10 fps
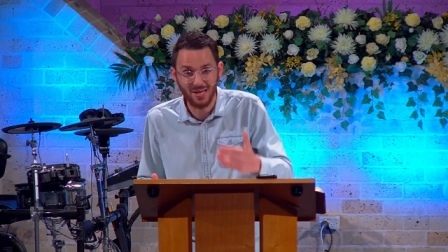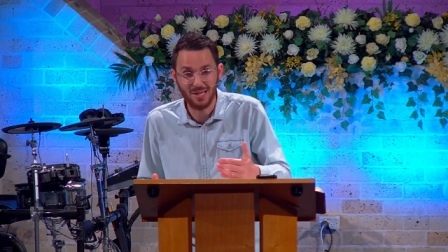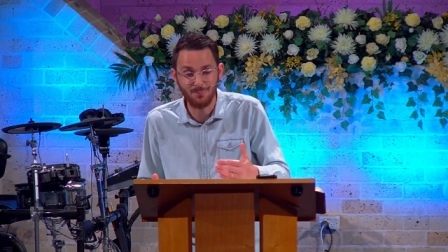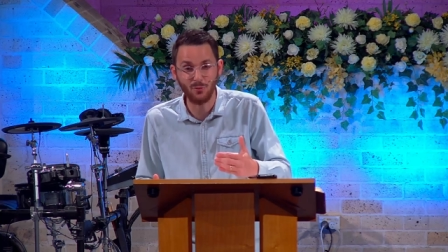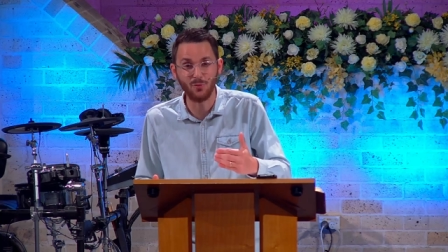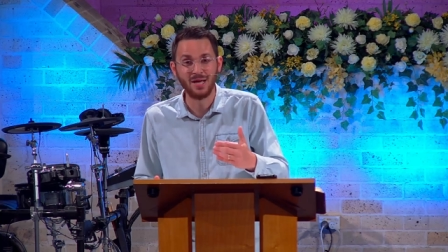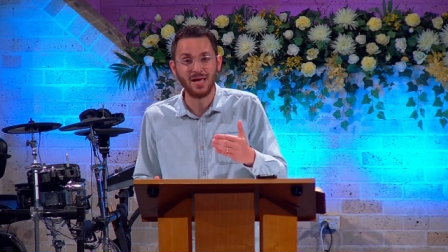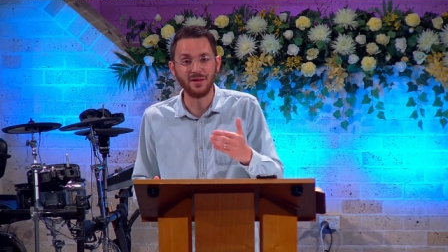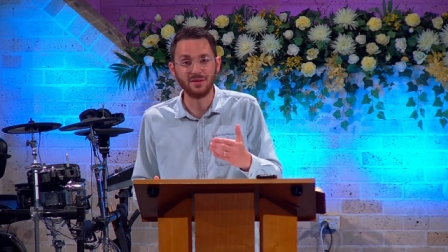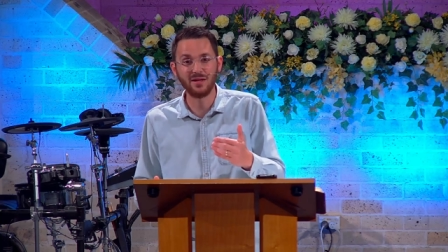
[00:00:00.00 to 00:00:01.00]
people.
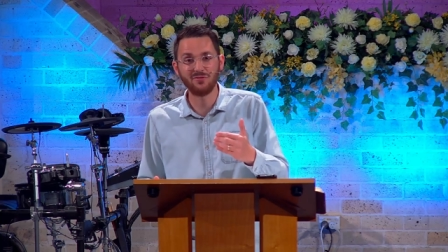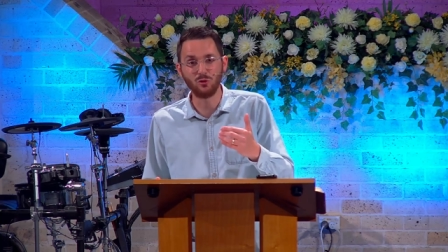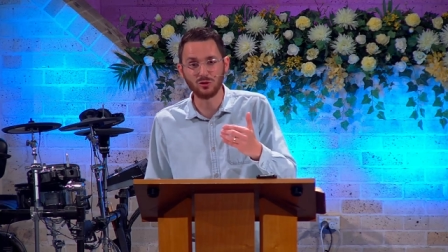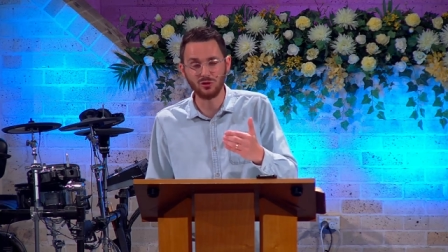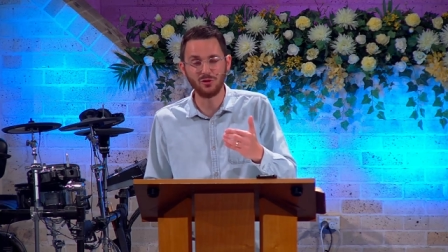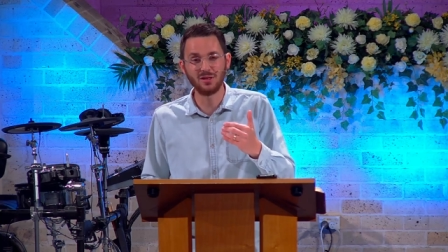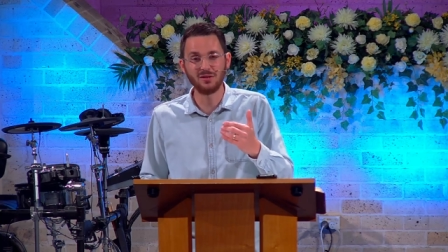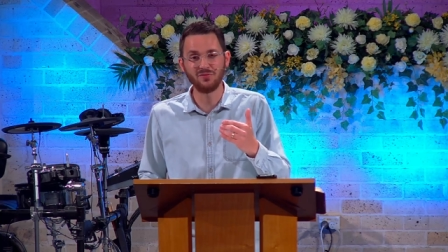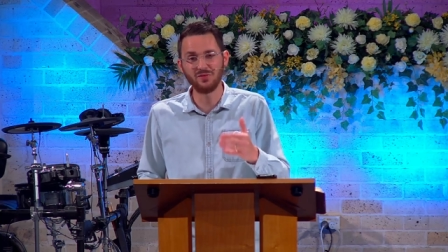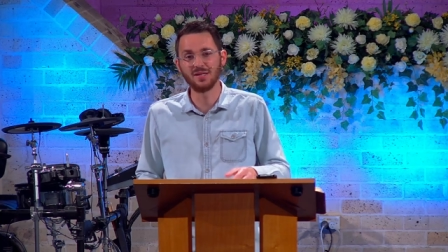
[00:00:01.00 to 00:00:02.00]
And therefore, it's
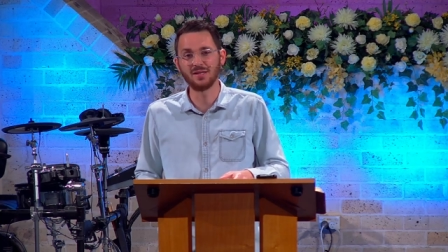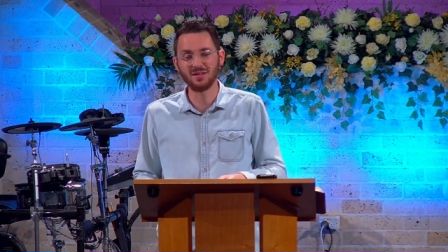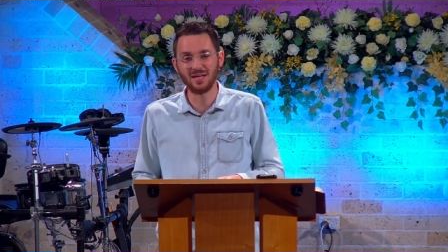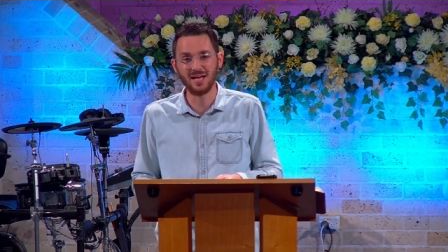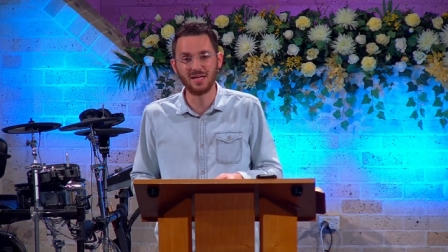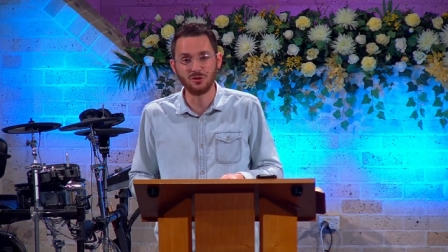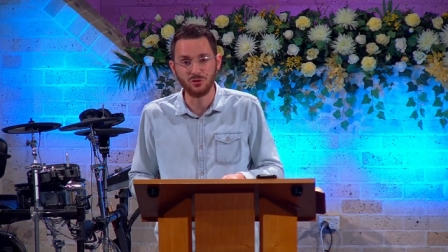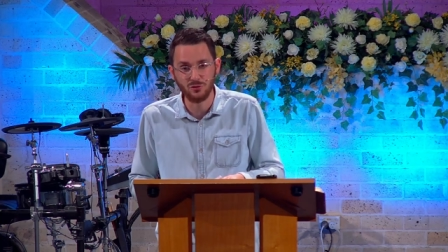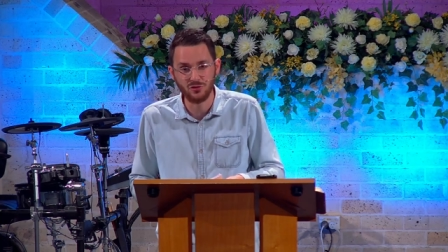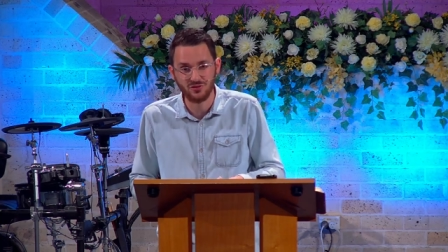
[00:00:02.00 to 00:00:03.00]
only fitting that a
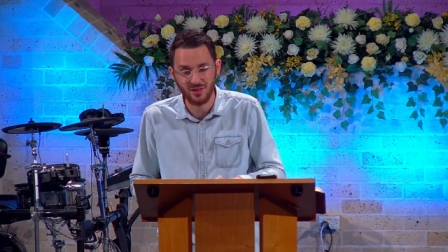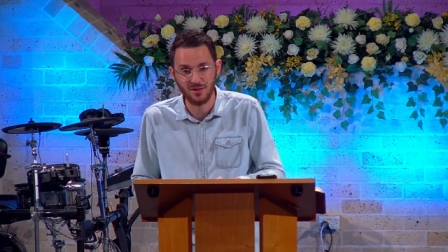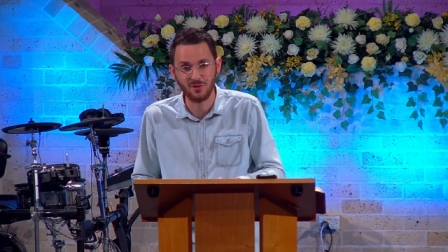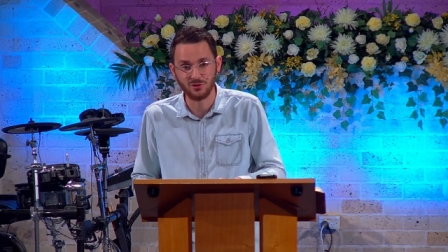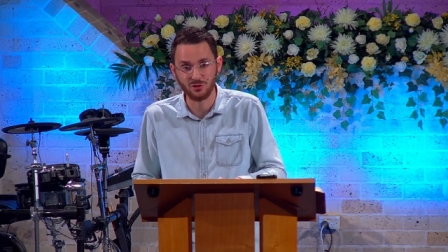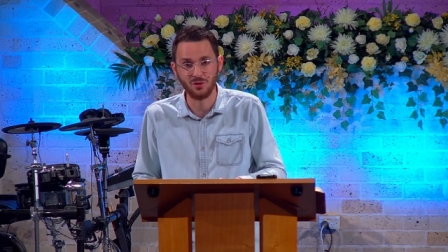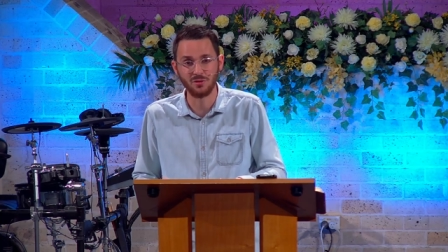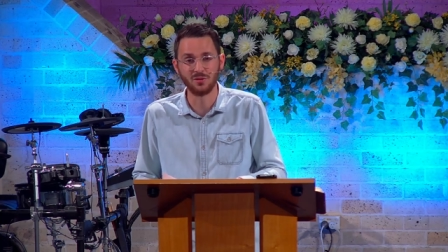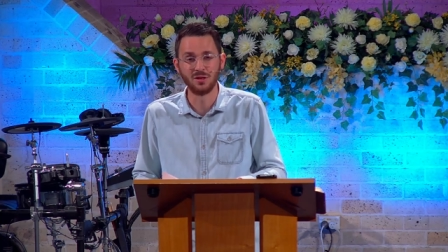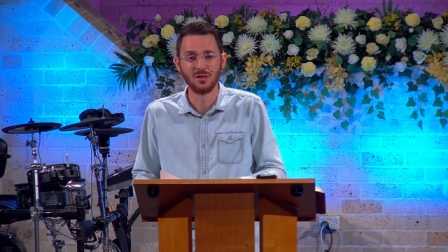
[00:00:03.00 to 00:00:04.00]
new
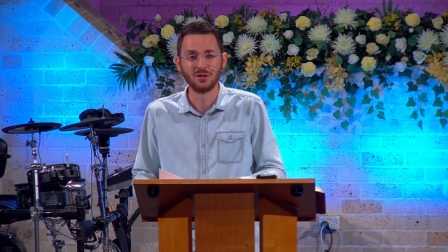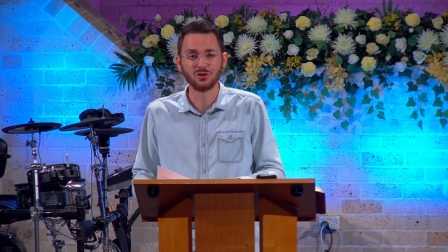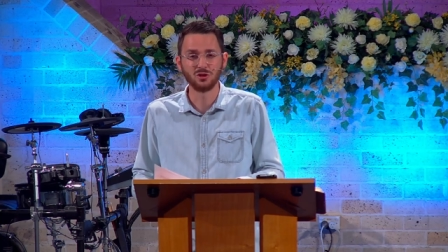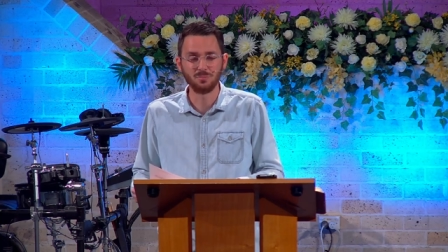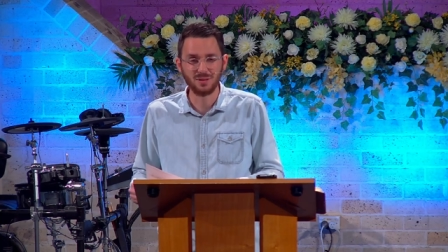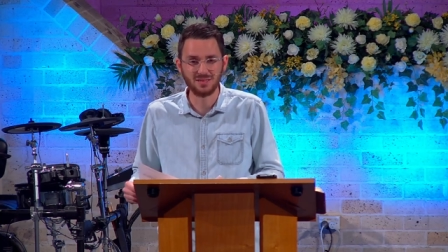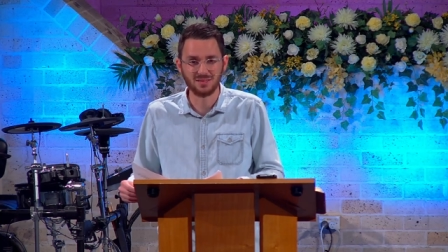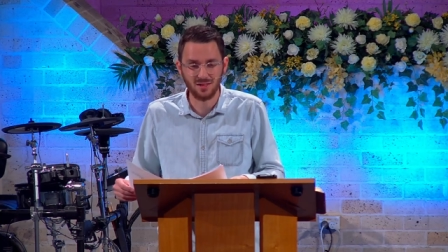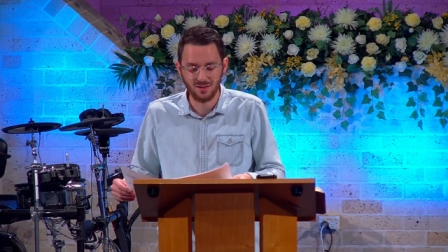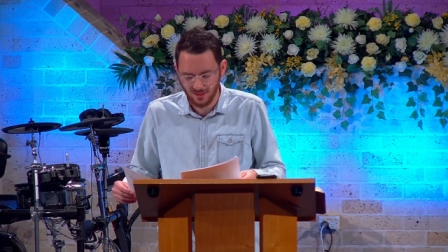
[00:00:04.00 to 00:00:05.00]
song should be
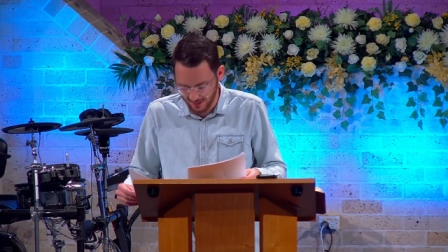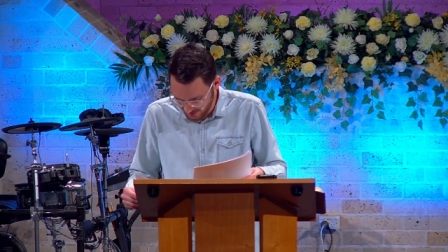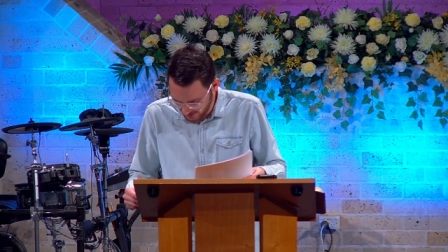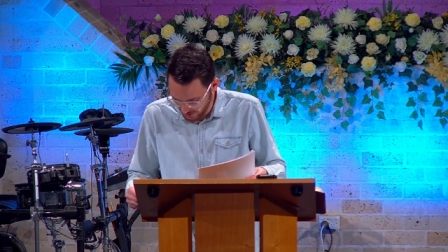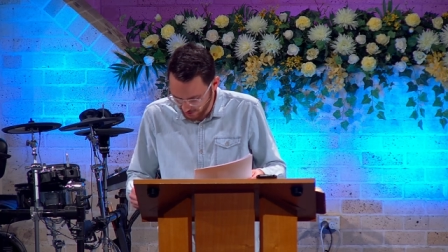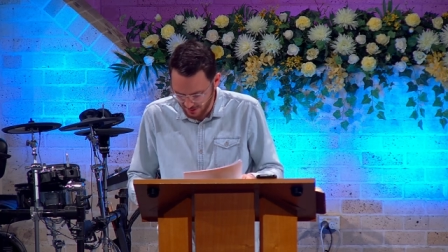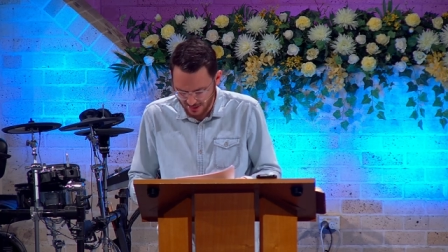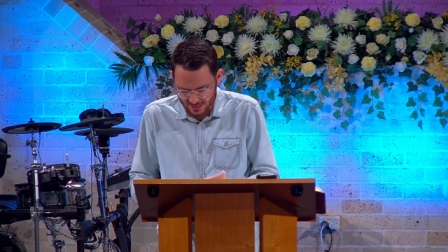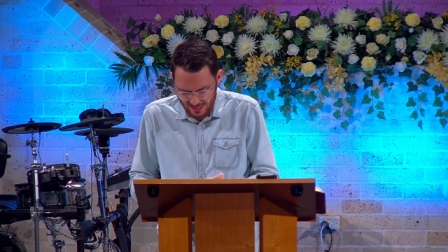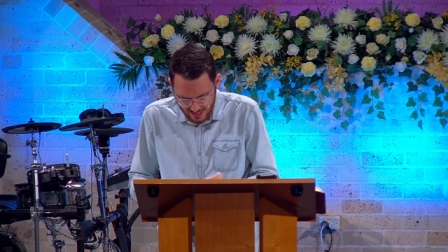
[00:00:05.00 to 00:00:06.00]
sung unto
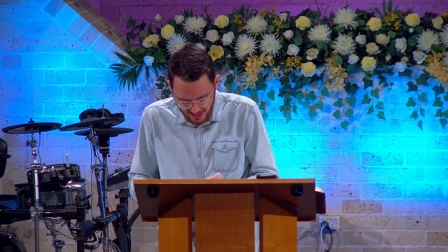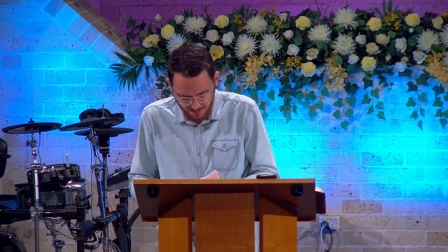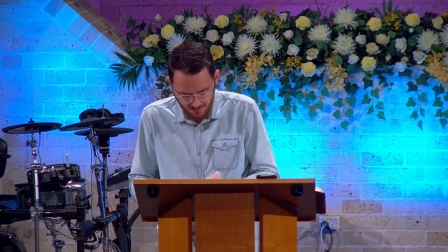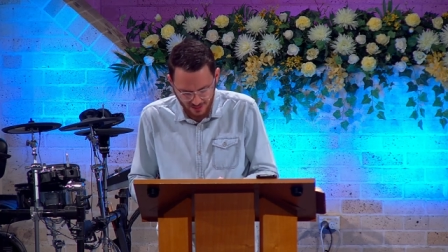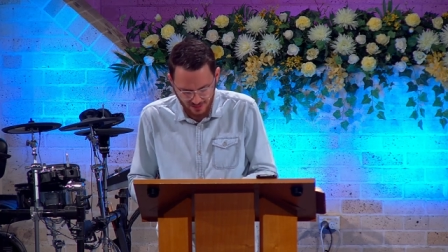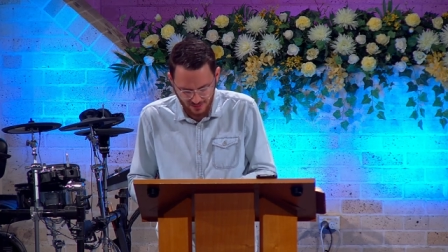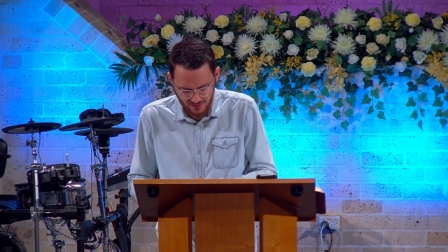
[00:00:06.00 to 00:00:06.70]
Him.